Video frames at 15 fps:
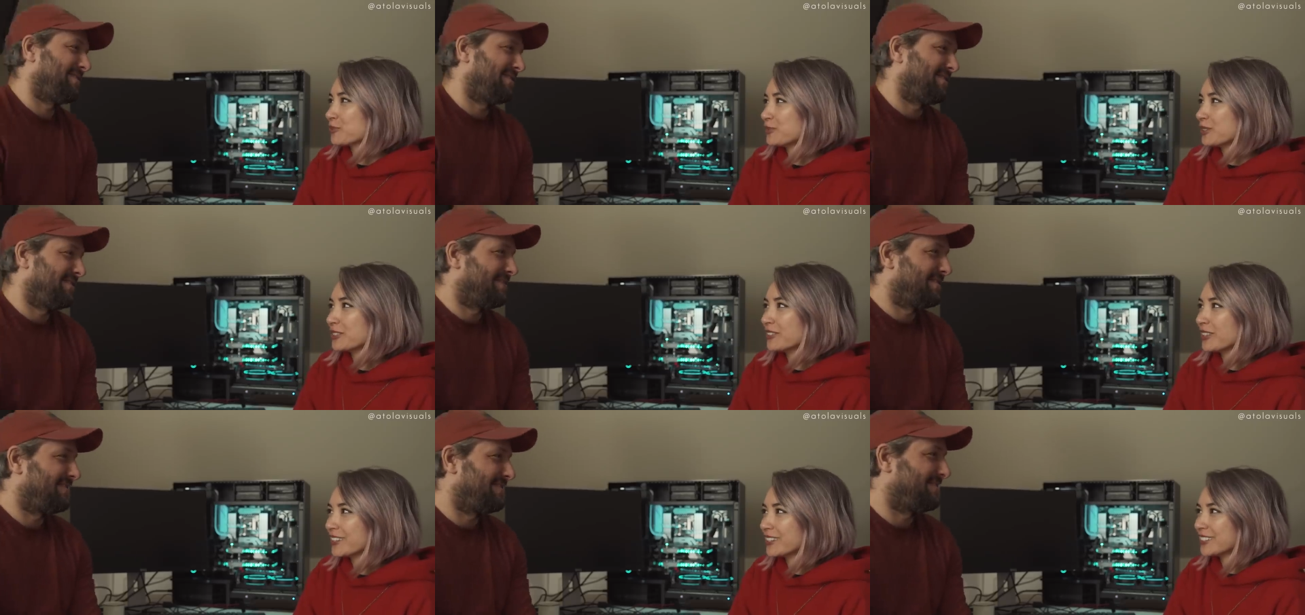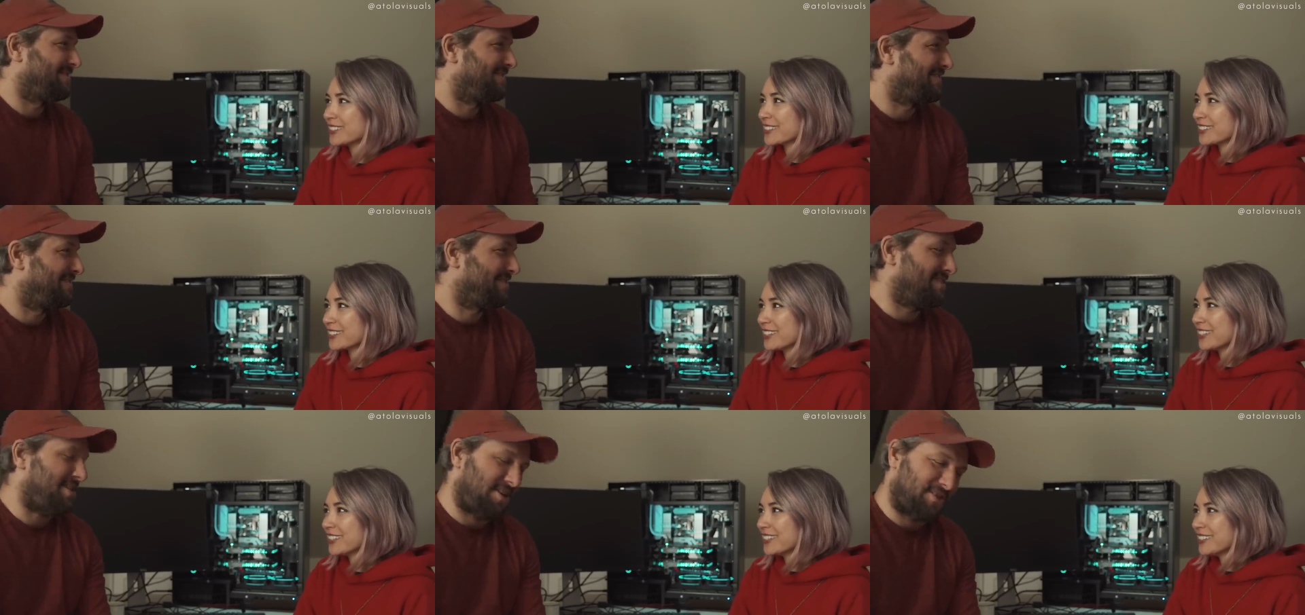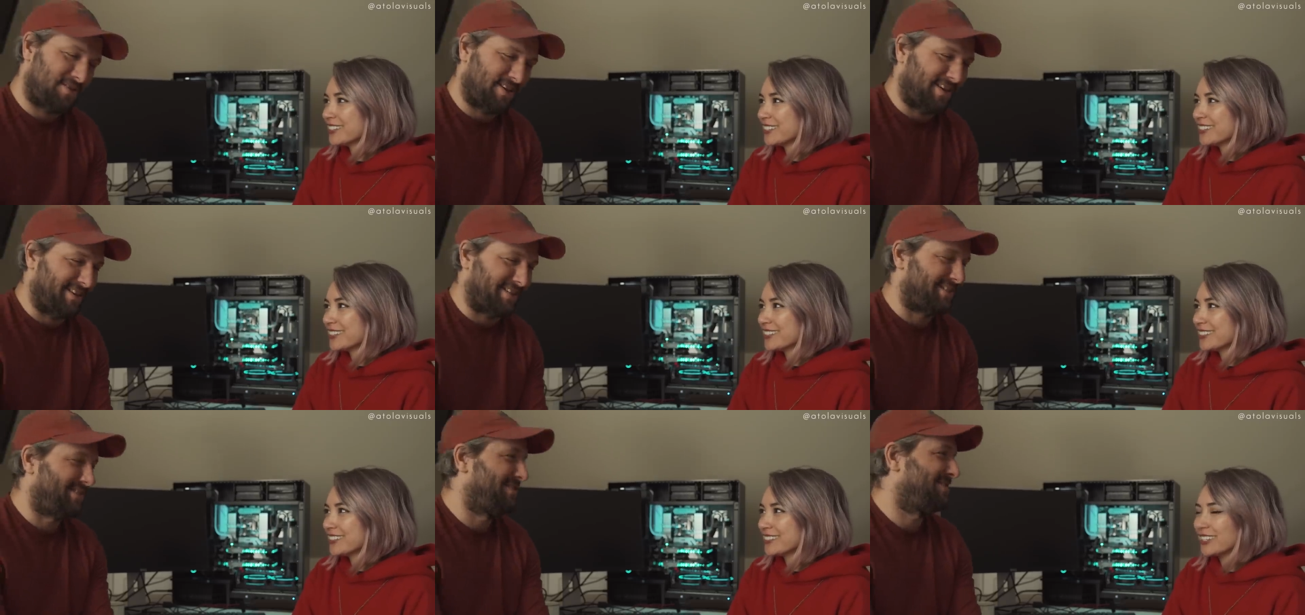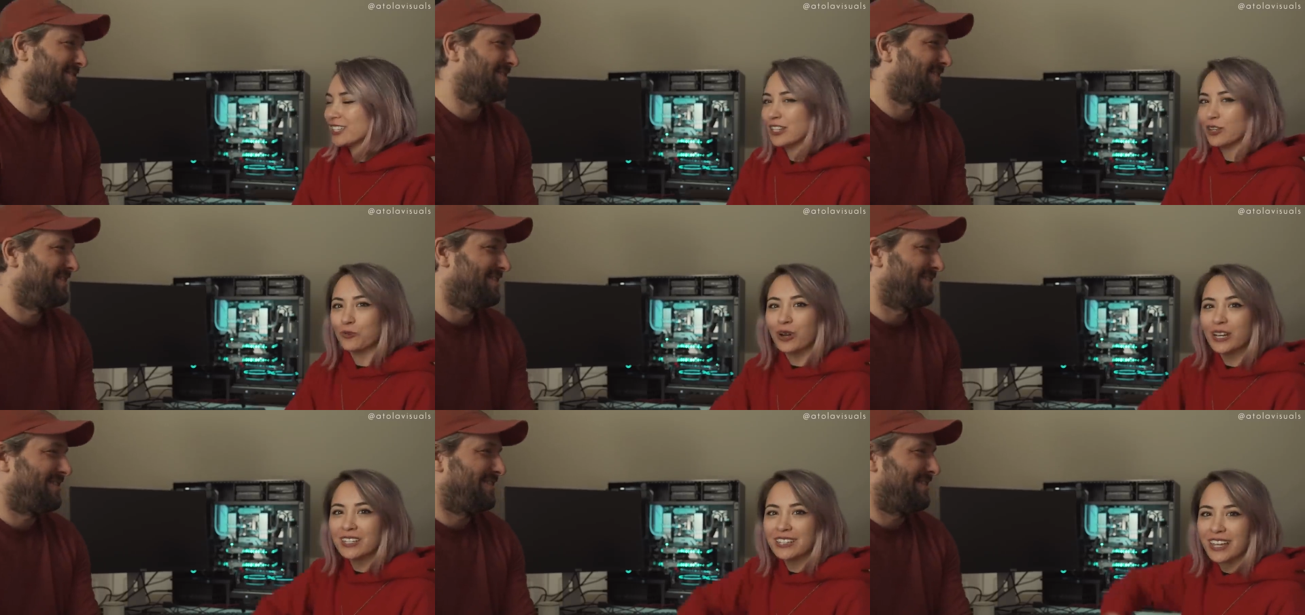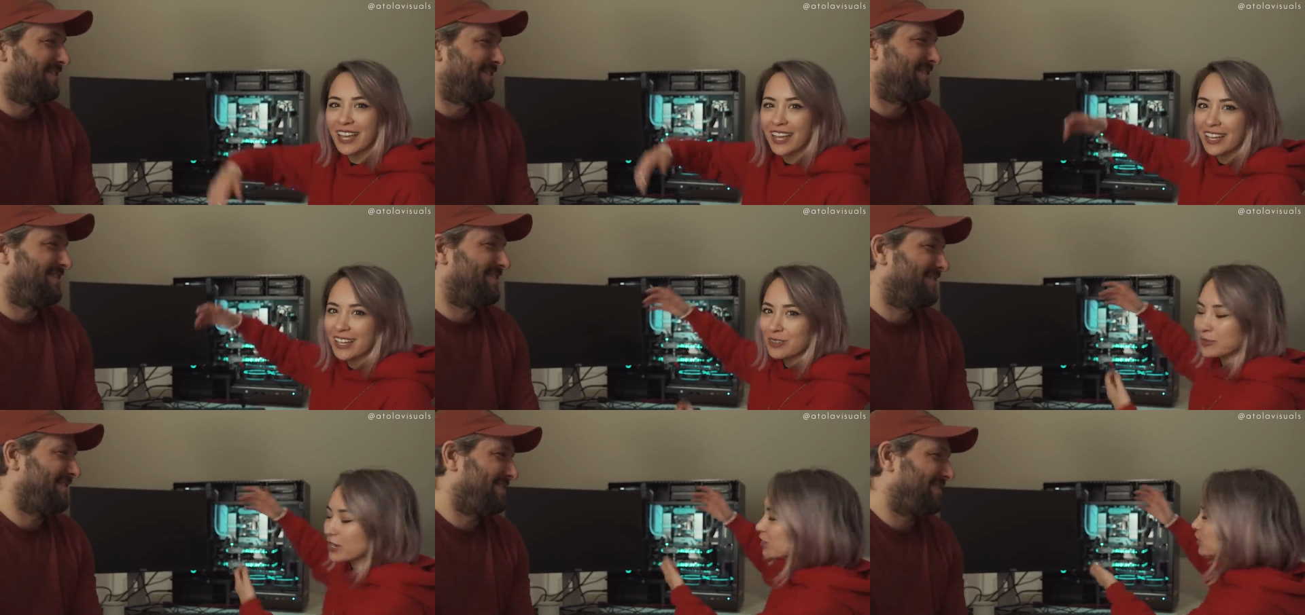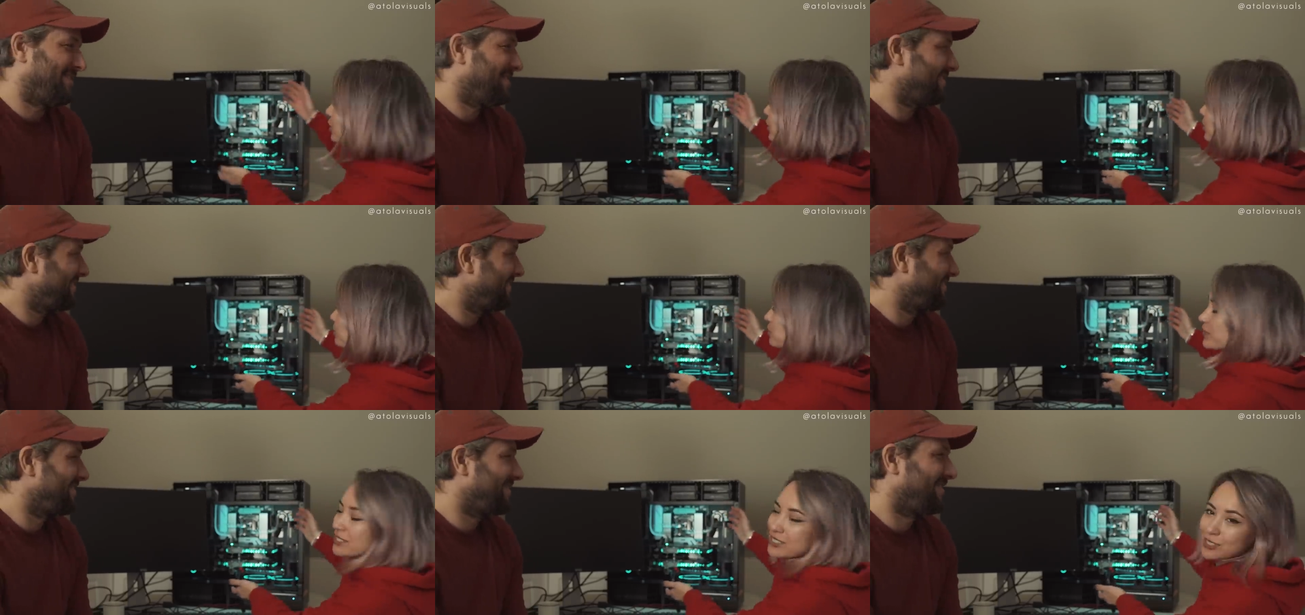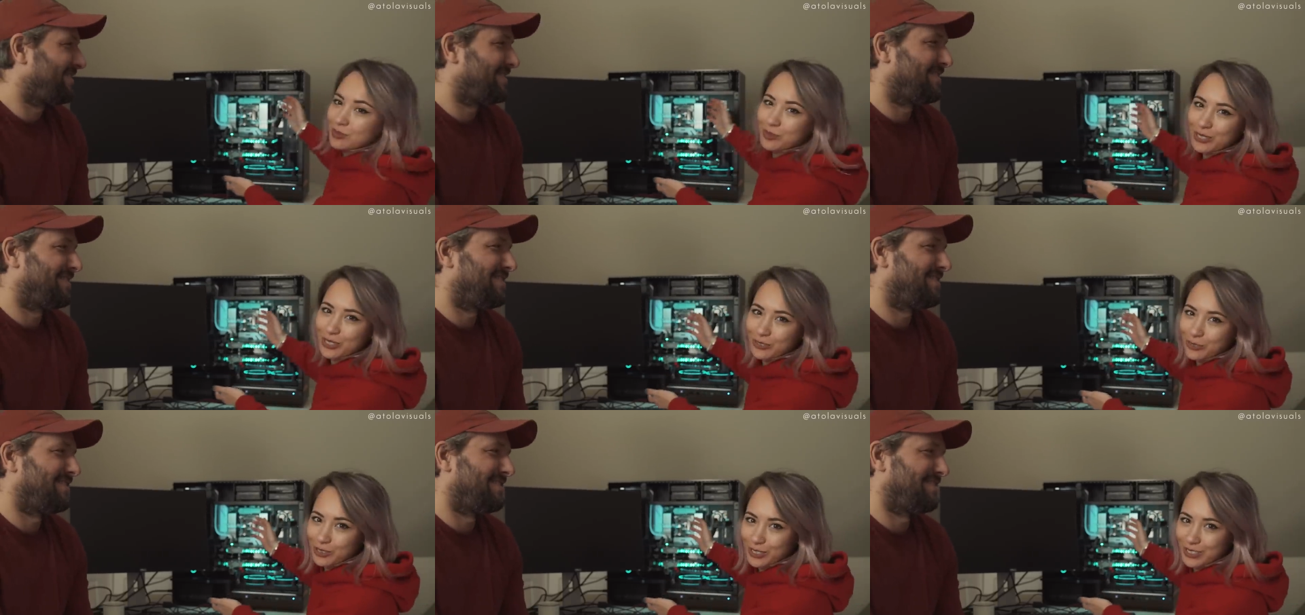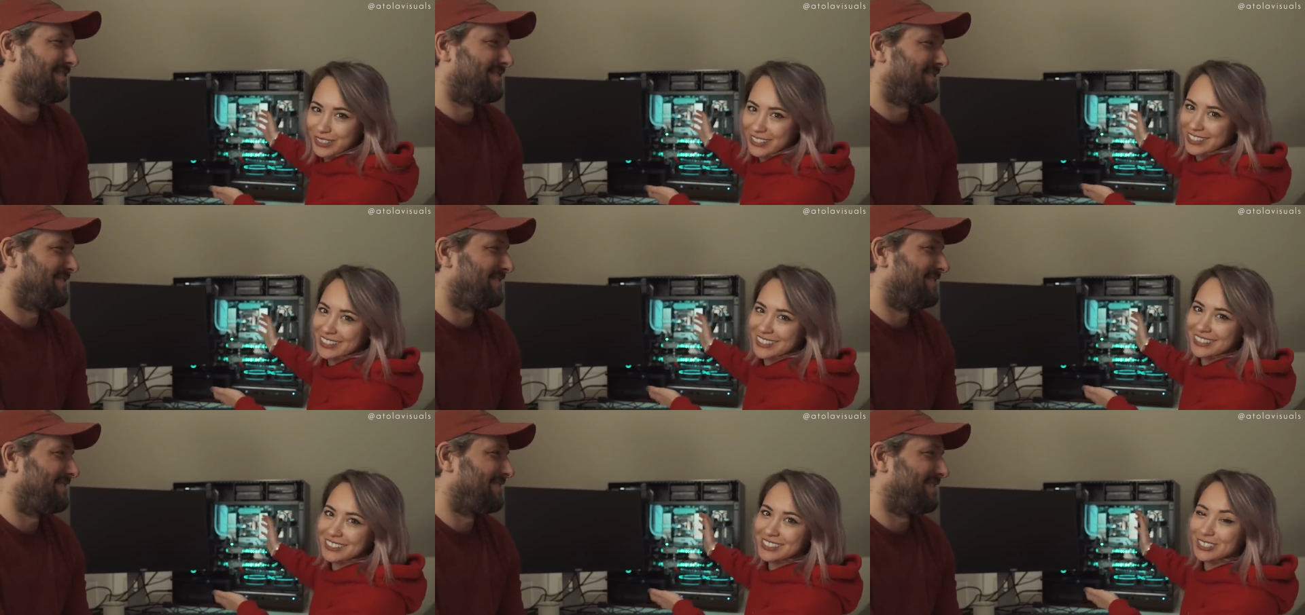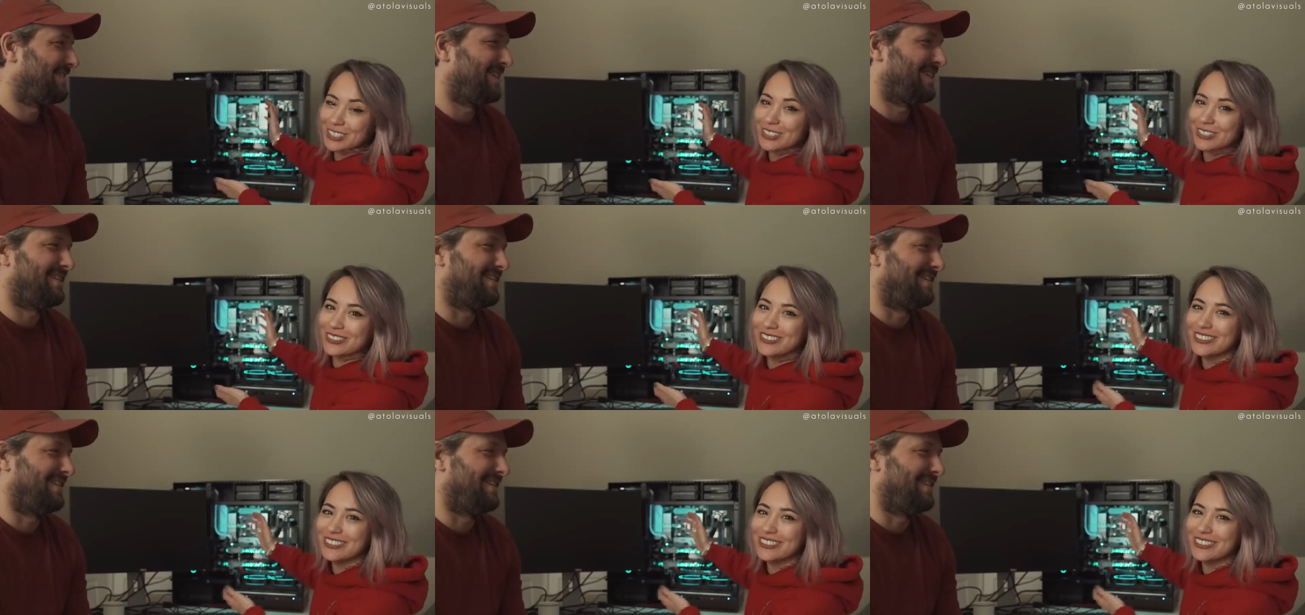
Speaker 1: from you, honestly. Oh, thanks. And then one day, my third PC build will look like this, so